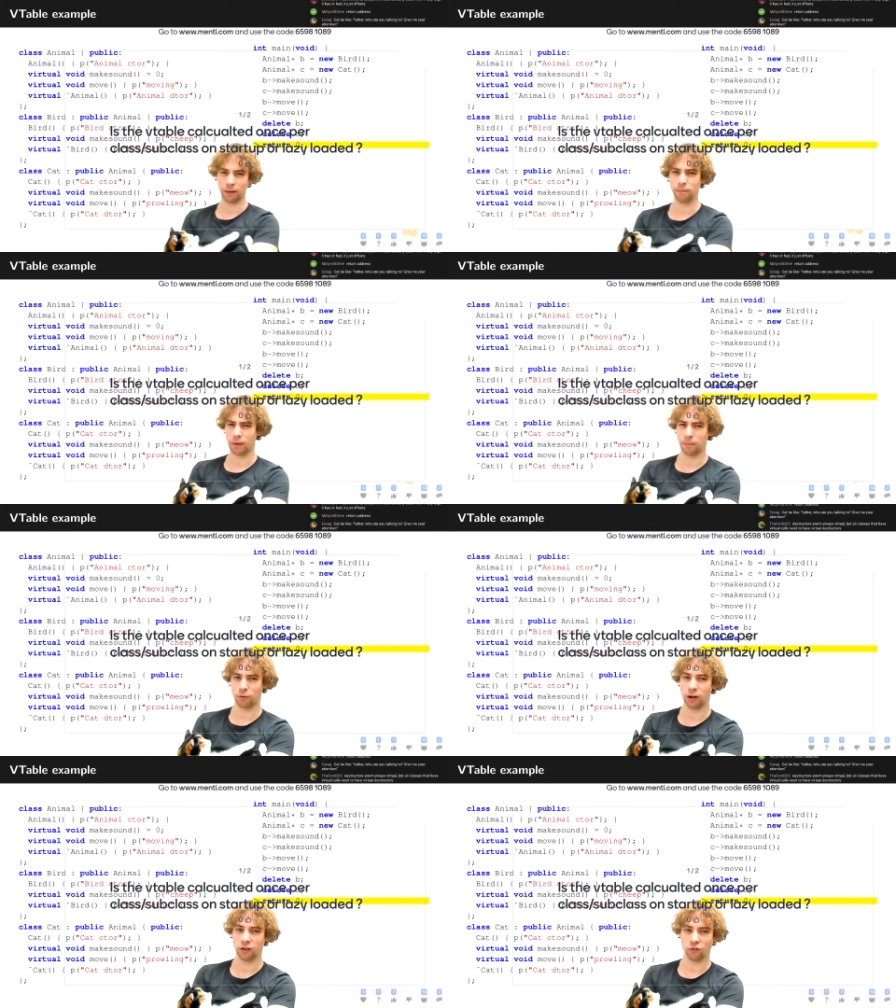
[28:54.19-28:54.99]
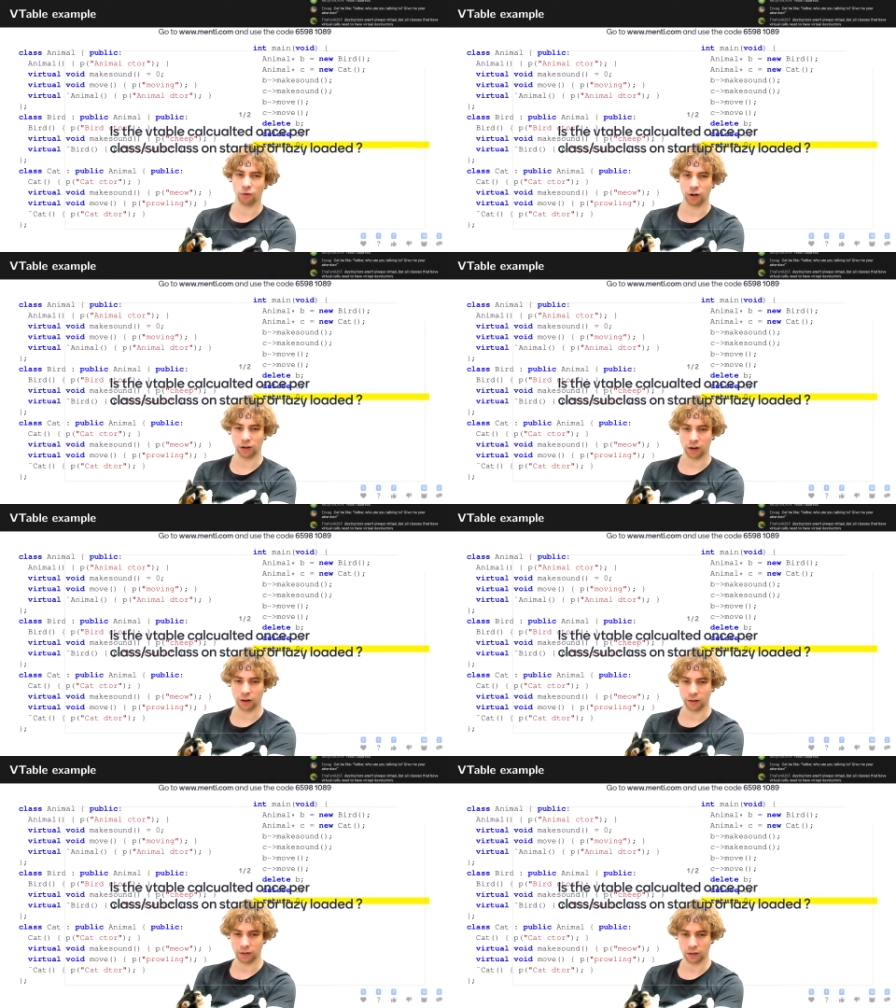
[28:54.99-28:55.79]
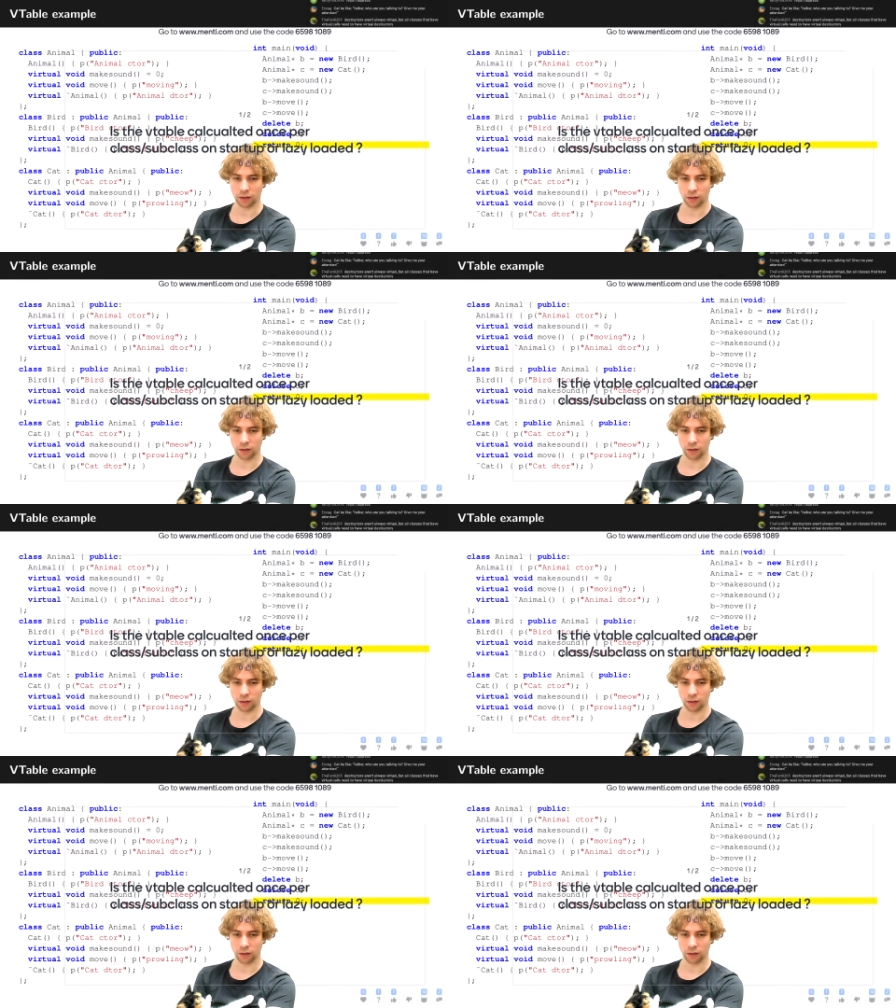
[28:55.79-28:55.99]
I'm pretty sure it does.